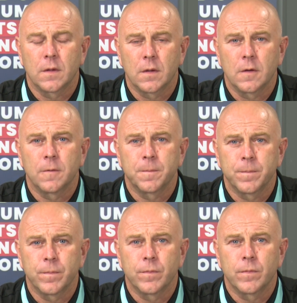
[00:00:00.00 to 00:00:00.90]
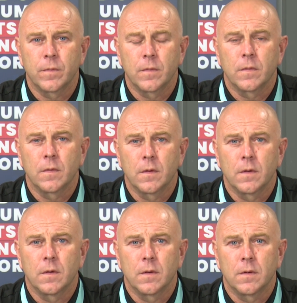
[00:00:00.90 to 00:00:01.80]

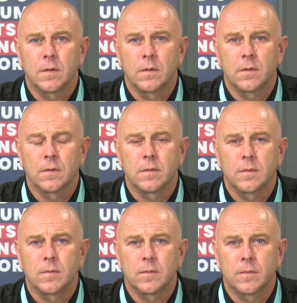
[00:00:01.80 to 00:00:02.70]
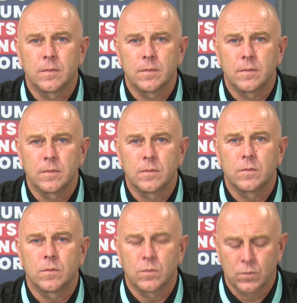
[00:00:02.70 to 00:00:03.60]

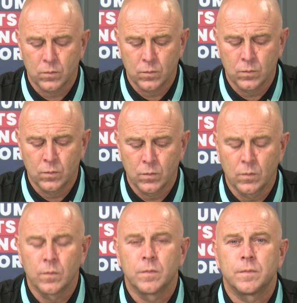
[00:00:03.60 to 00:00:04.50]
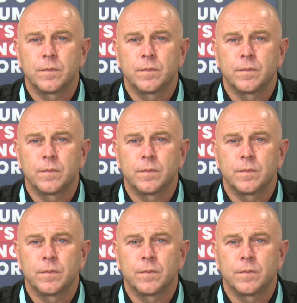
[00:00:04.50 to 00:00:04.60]
(not speaking)